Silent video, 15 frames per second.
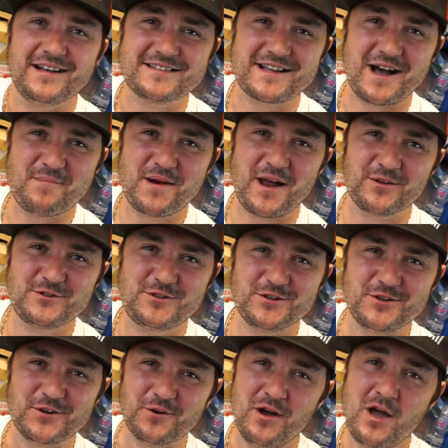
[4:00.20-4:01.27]
it's coming out to
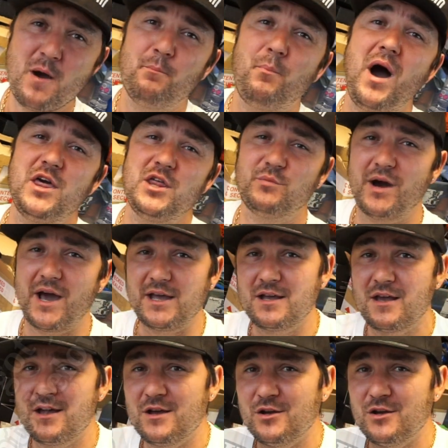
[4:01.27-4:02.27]
you. By the way,